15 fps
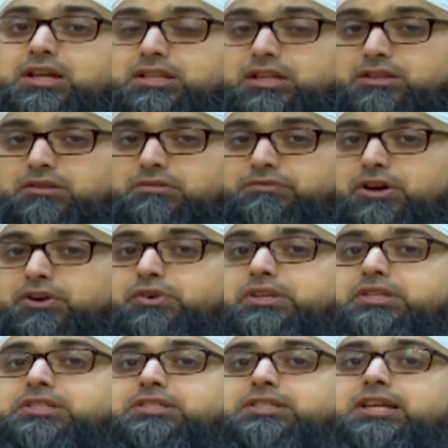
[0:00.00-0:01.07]
that the very
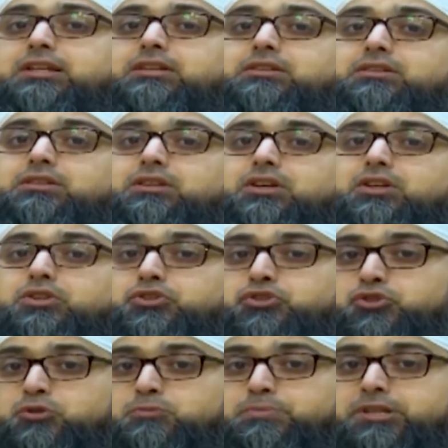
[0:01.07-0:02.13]
sin should